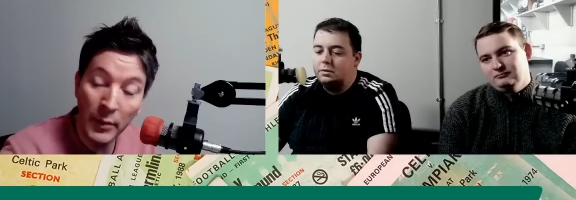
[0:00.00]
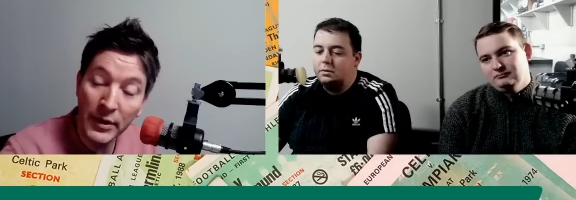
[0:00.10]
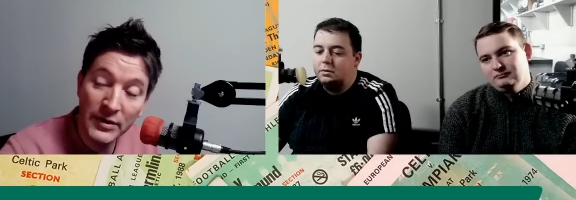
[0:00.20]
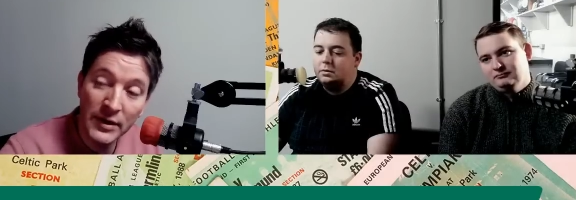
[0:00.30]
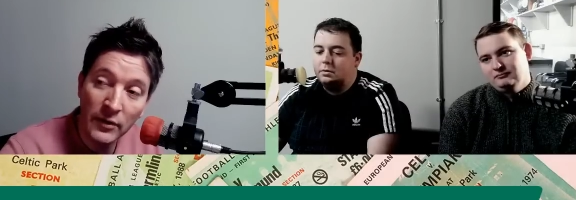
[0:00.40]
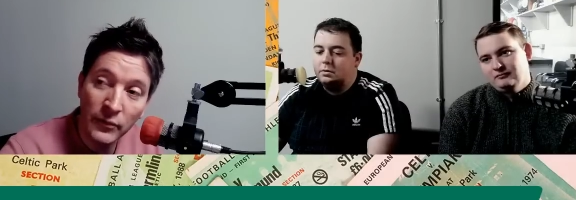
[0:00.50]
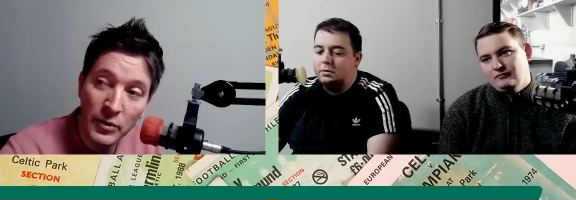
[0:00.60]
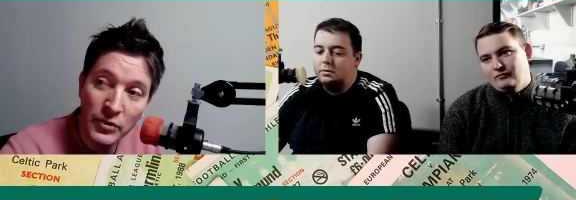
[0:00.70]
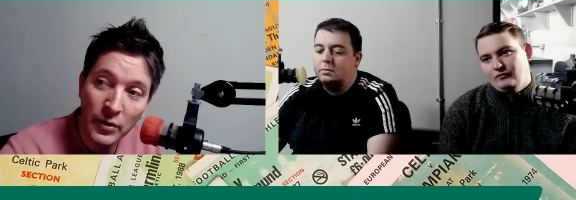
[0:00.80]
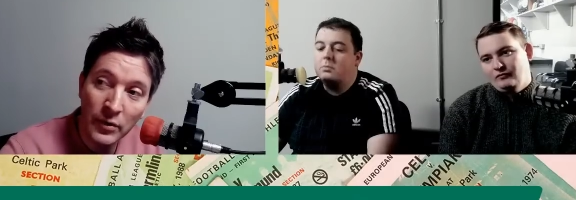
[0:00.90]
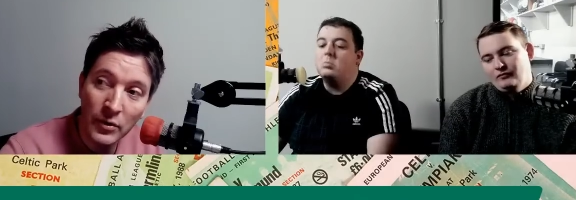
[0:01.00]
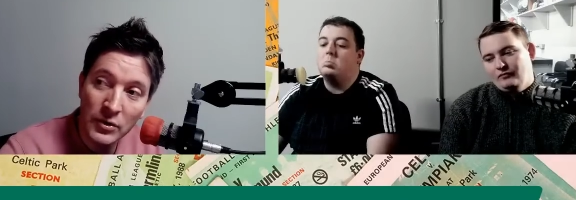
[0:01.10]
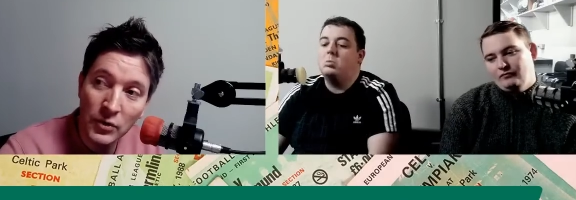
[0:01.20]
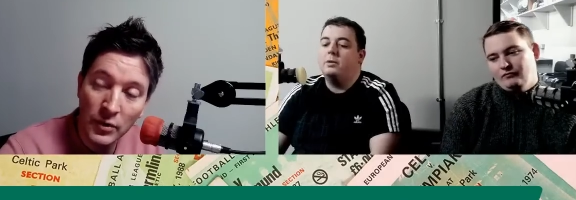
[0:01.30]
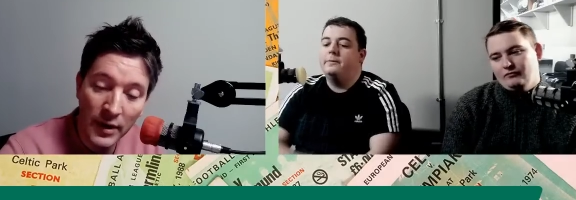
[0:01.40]
Speaker 1: about yourself? What's your
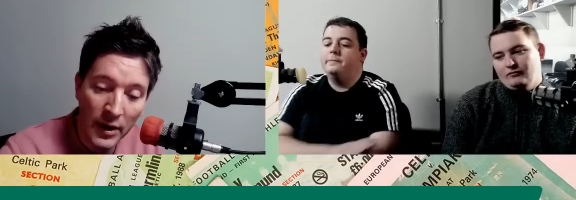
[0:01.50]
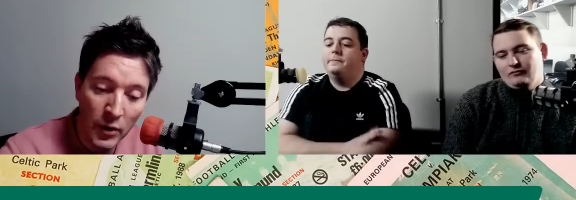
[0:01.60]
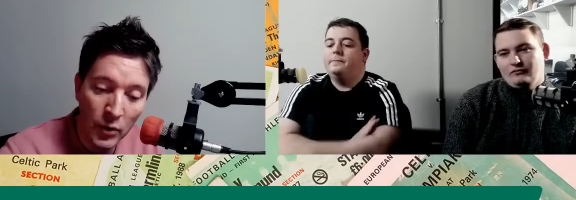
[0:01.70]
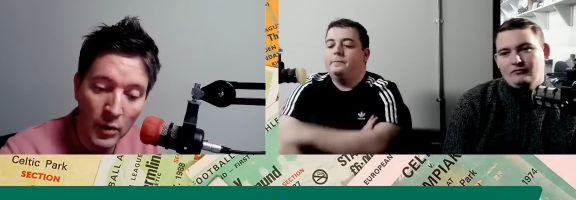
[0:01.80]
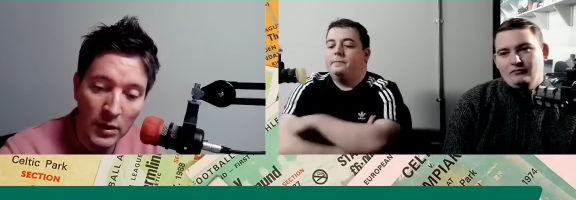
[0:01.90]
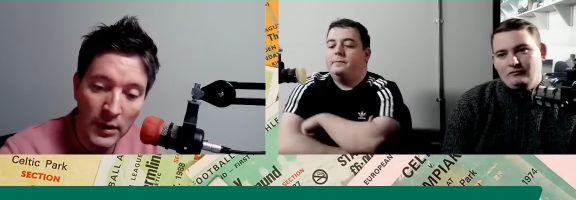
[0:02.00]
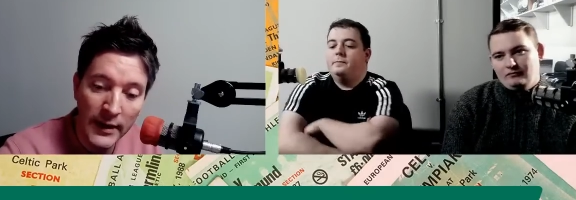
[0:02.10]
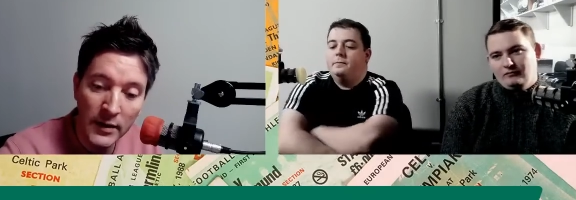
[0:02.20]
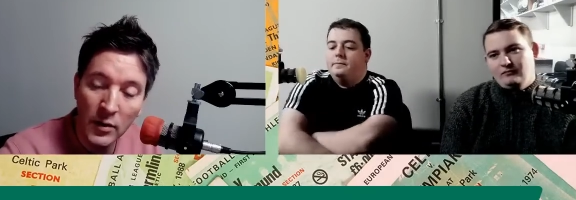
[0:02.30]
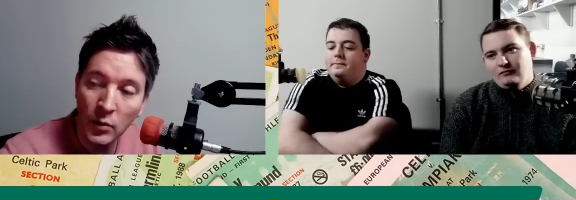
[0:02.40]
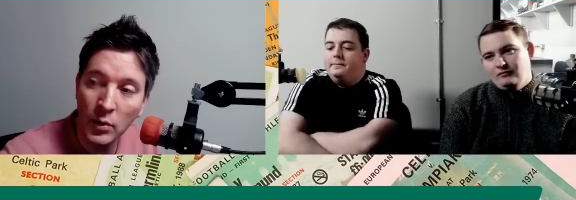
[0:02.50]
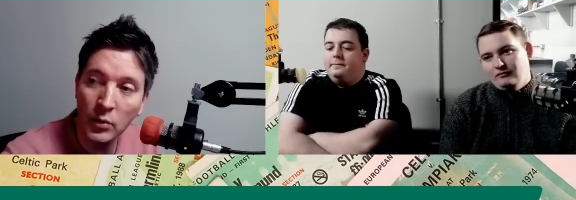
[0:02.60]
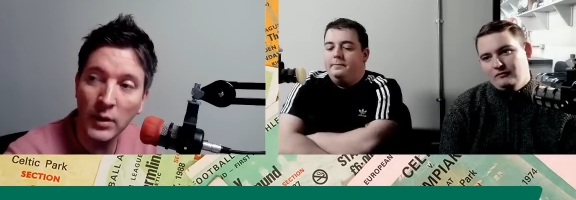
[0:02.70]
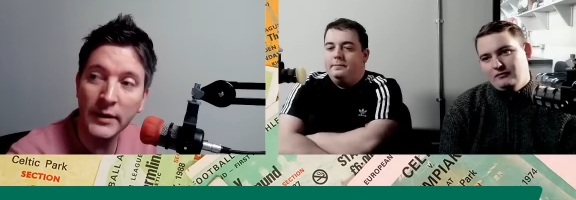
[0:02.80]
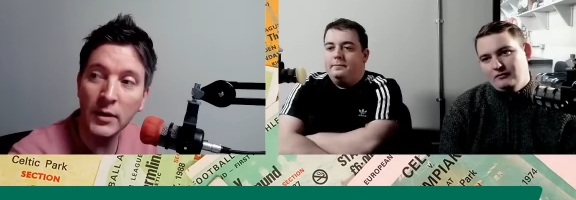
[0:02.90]
thoughts on how Lennon
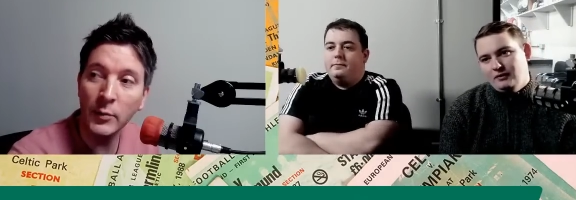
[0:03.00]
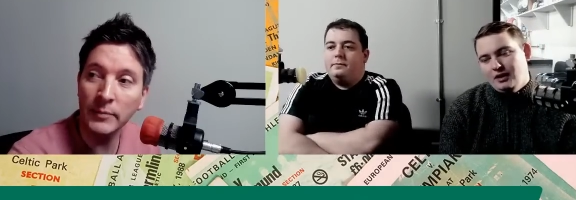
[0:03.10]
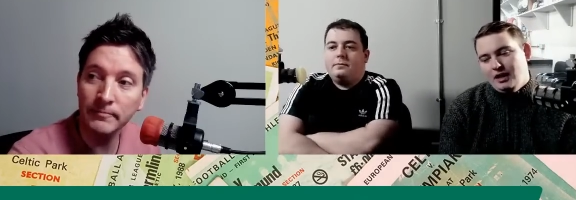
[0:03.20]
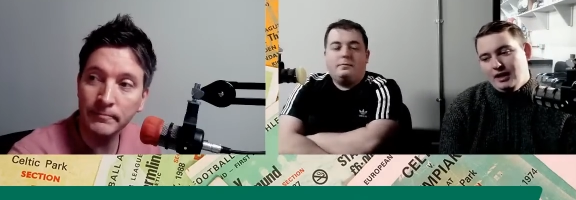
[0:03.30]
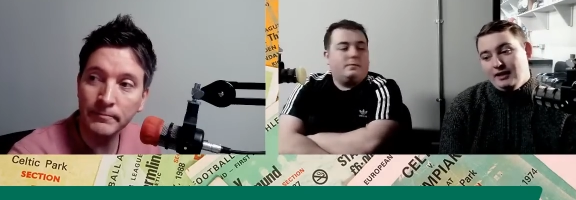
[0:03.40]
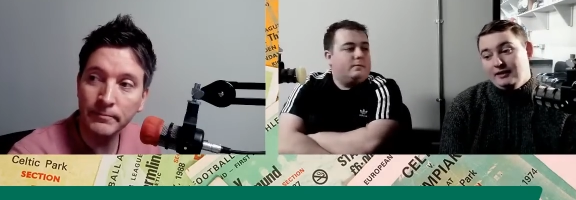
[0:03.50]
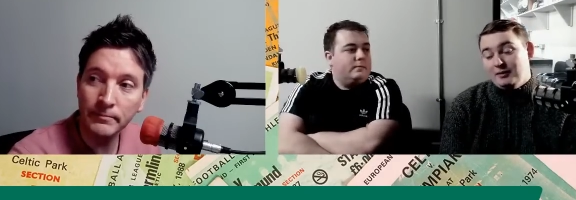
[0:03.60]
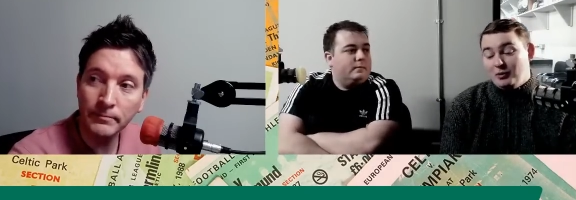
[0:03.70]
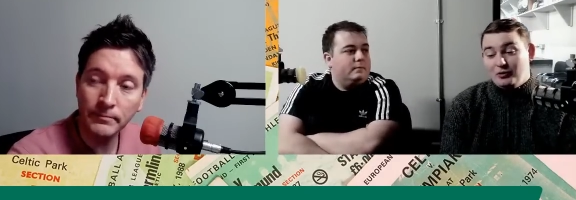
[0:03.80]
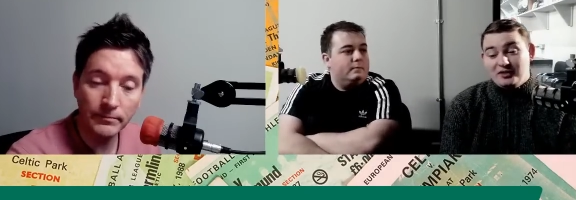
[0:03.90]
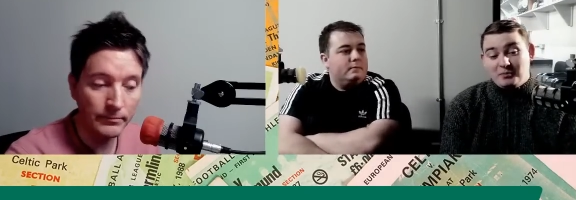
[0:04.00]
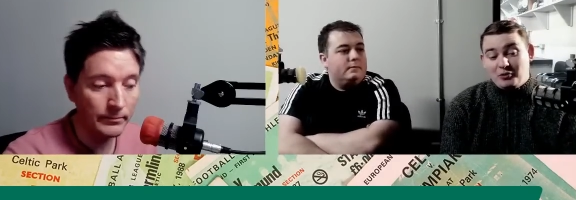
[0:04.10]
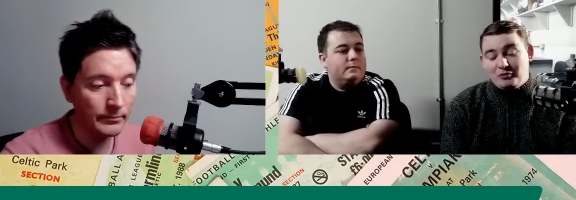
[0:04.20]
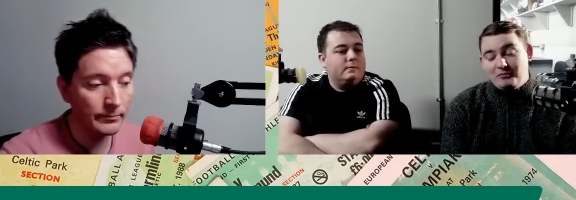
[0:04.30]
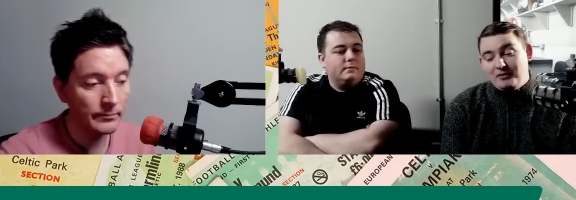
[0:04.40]
will line up?
Speaker 2: to be honest,
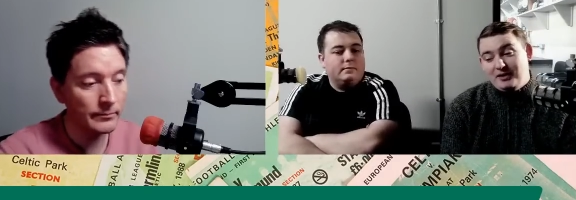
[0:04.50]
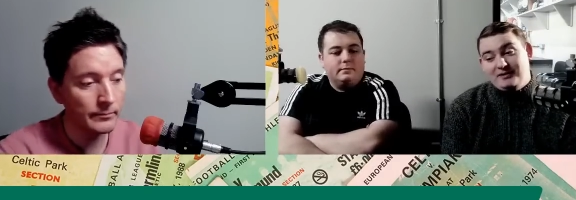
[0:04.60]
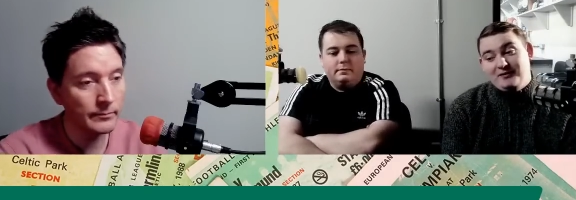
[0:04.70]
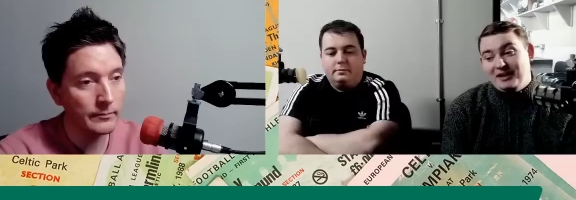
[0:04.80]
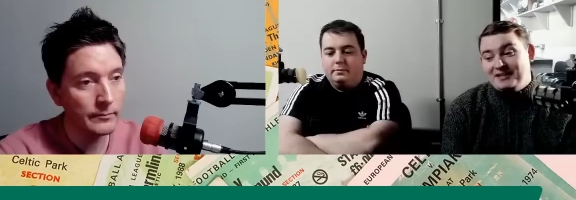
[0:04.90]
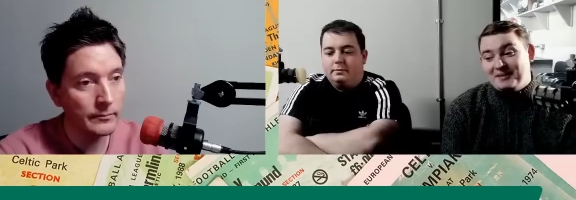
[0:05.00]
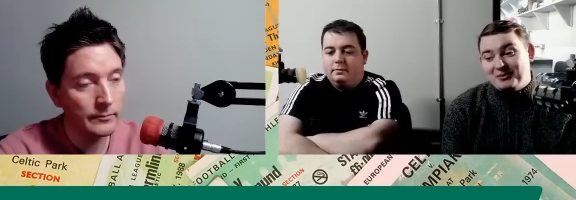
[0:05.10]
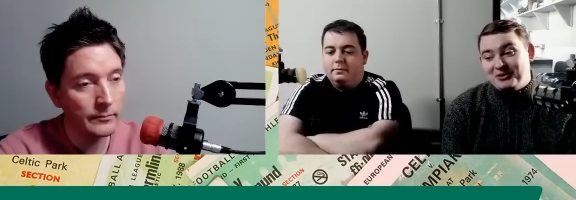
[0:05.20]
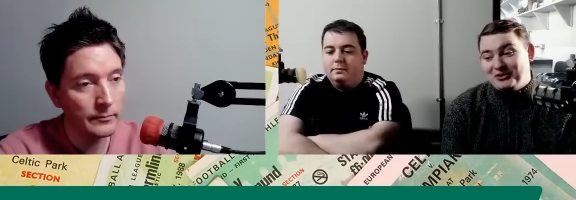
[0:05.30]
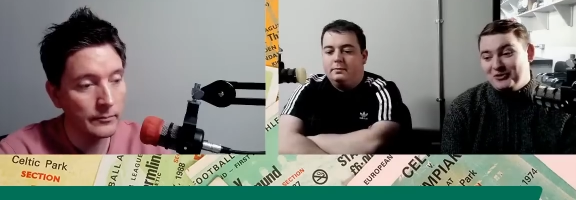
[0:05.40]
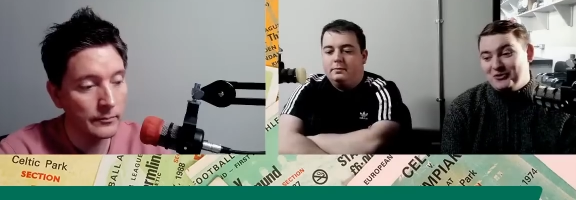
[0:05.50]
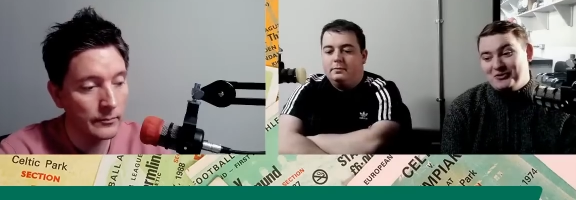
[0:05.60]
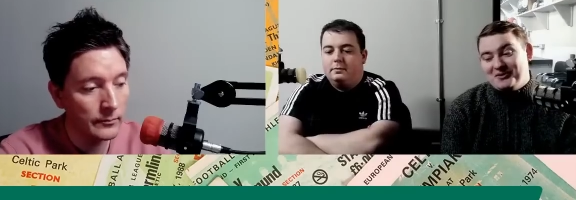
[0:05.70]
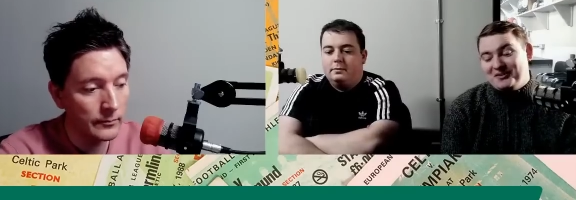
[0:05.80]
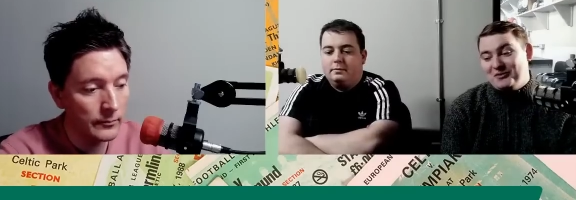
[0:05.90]
Paul, it's very similar to
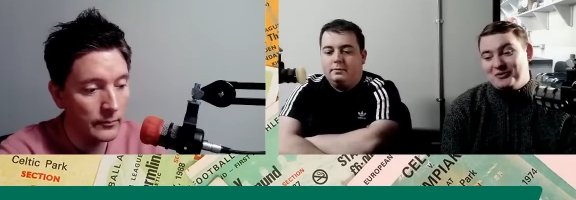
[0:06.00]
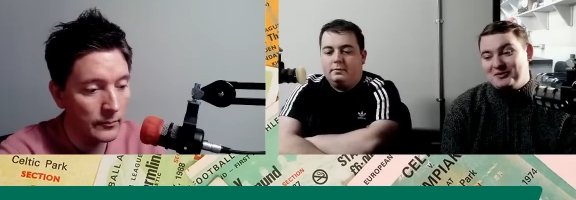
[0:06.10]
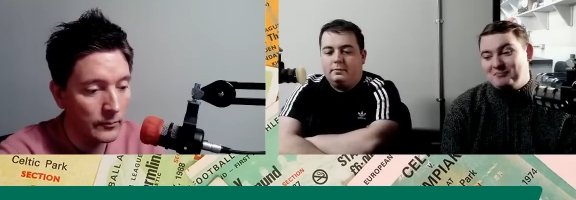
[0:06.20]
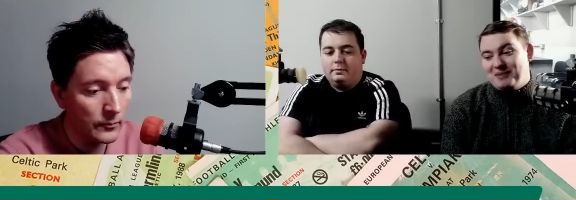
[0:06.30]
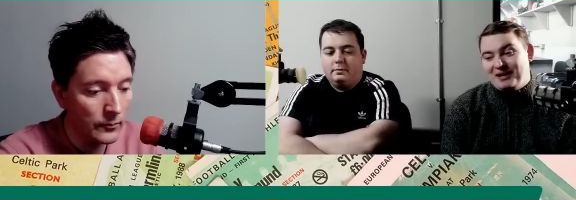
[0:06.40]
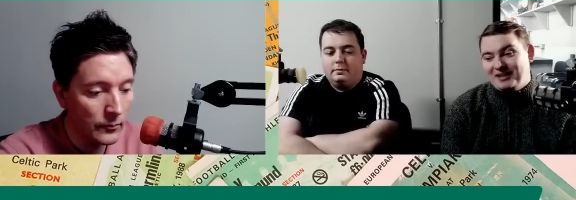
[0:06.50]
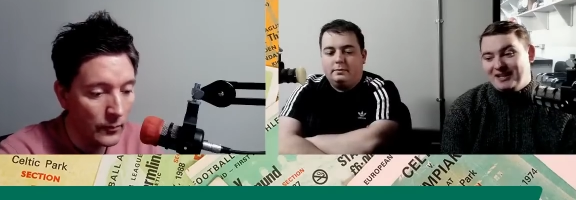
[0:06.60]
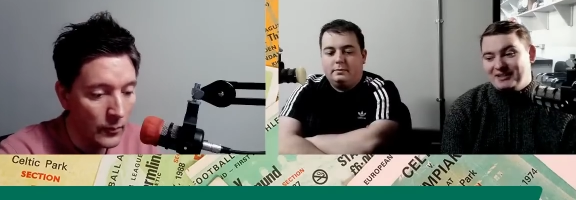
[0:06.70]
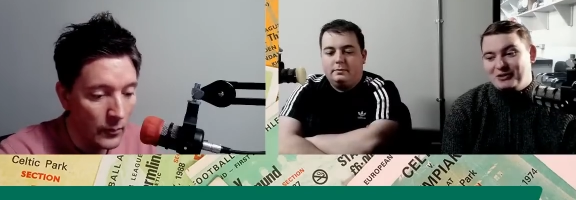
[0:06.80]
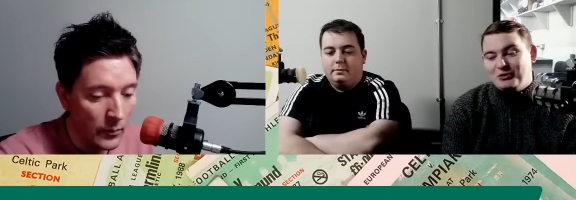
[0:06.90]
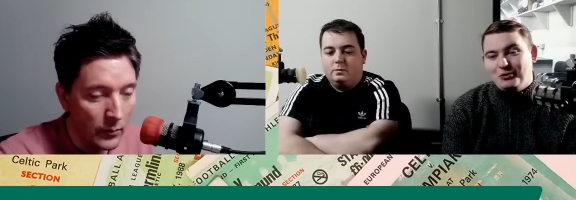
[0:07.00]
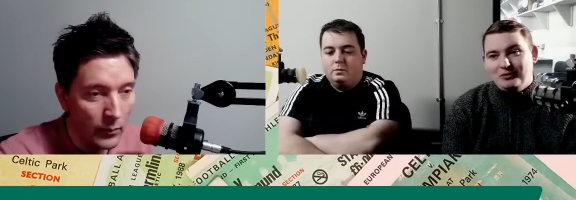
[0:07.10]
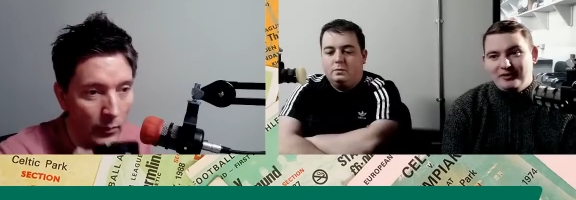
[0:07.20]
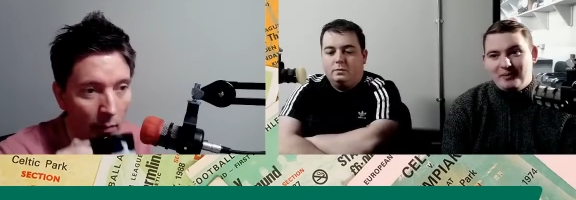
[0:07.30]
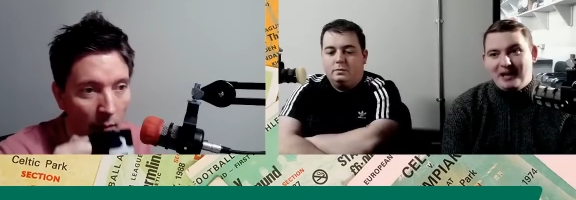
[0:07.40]
yours. Yours, Barkas and
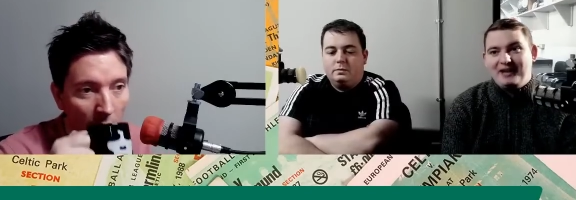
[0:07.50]
goal. The